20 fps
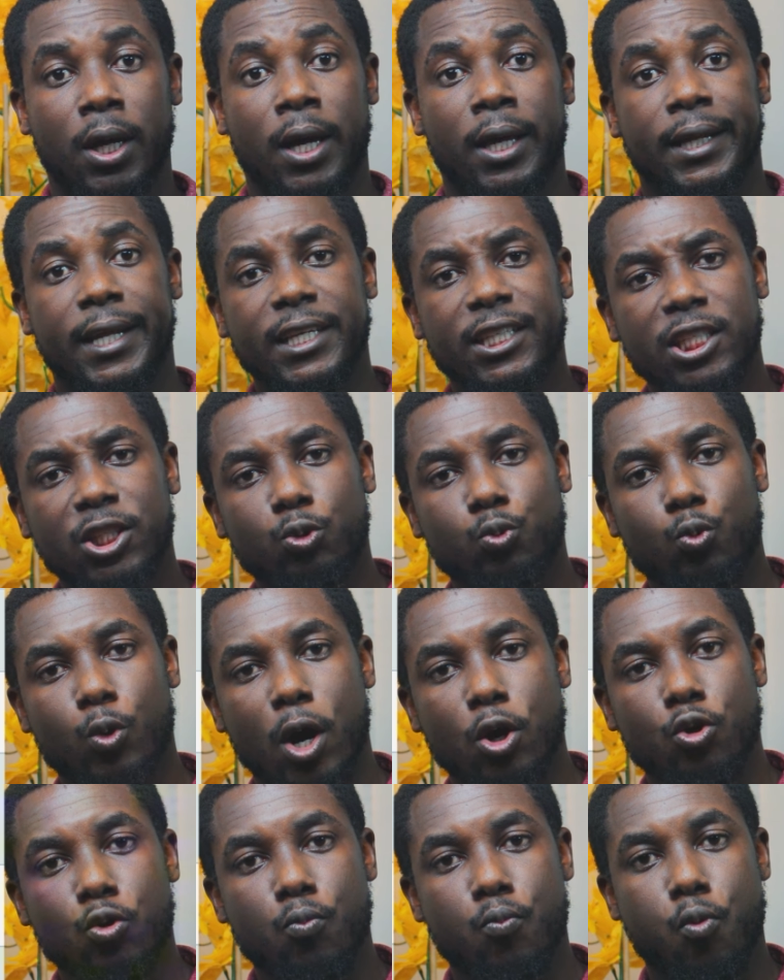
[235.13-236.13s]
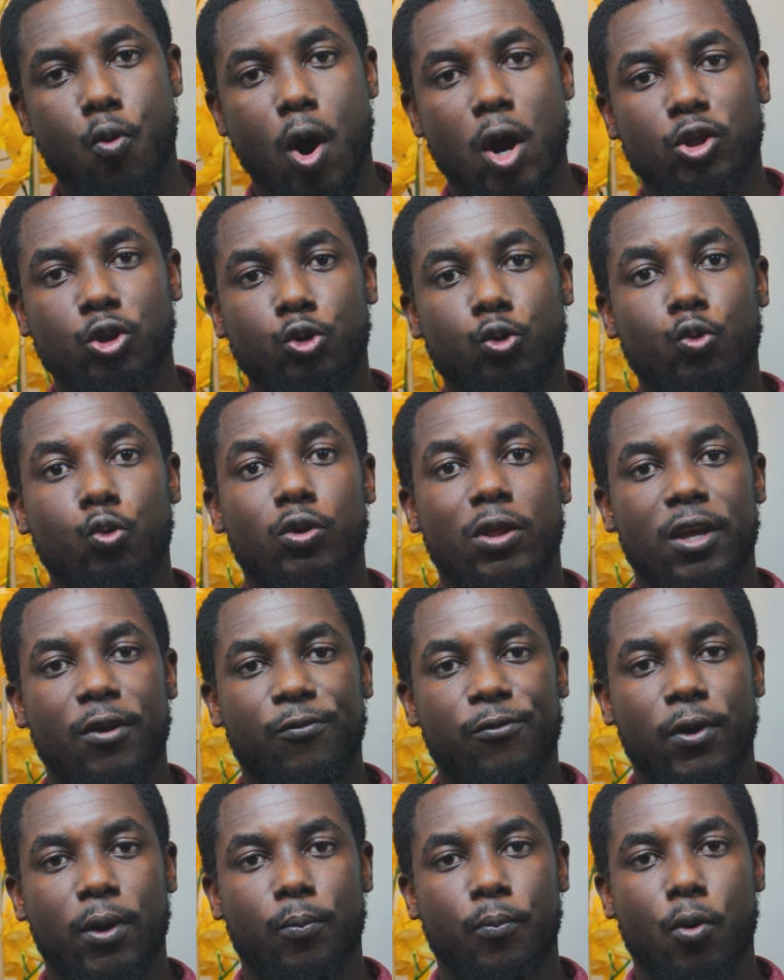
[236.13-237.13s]
This is where you browse to
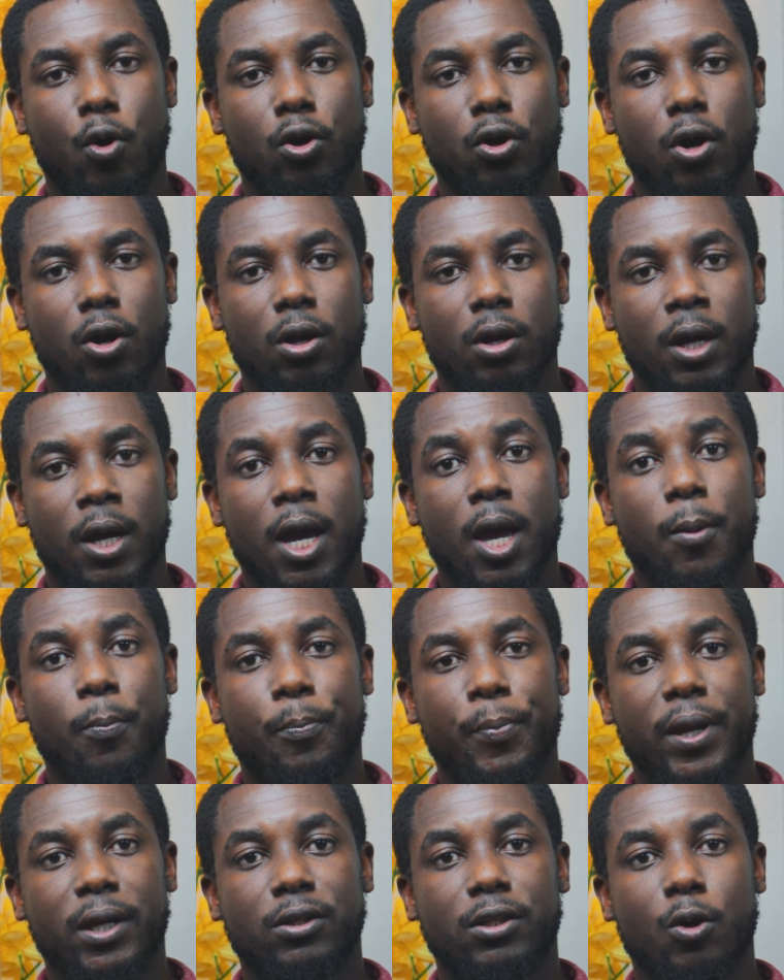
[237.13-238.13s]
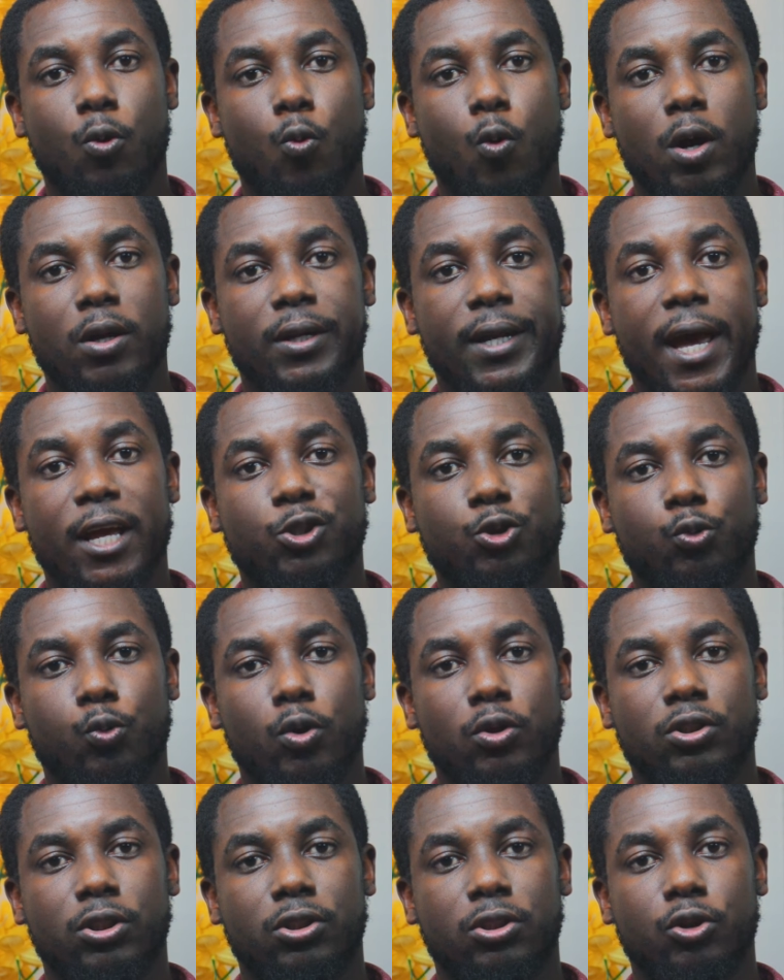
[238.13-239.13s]
different products and pick the one that
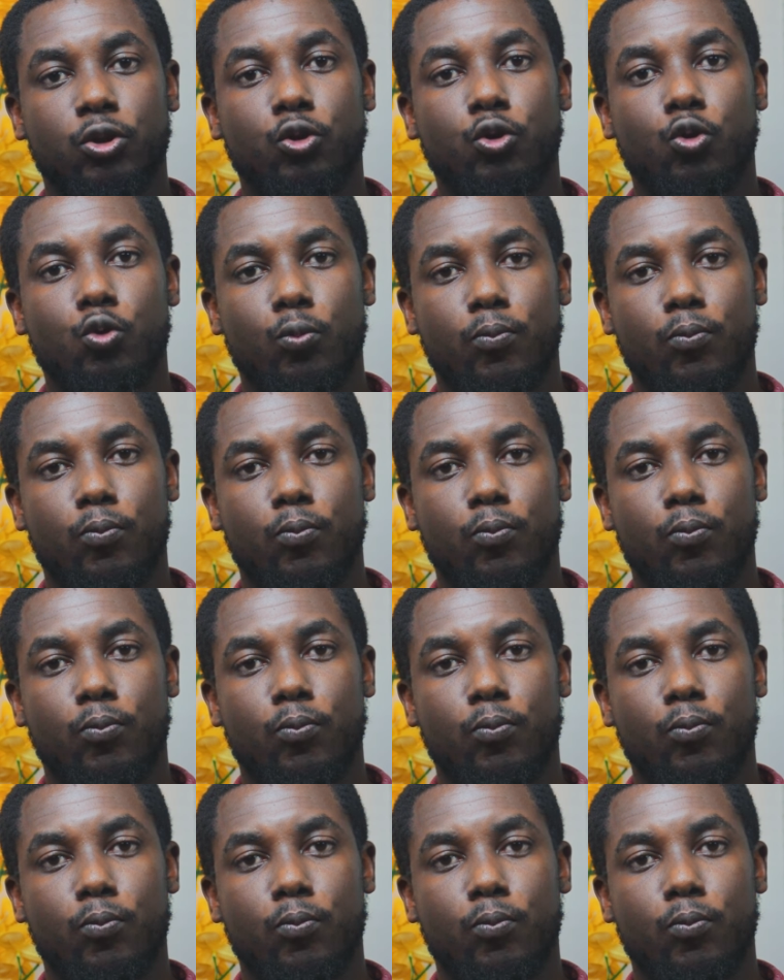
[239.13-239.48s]
suits you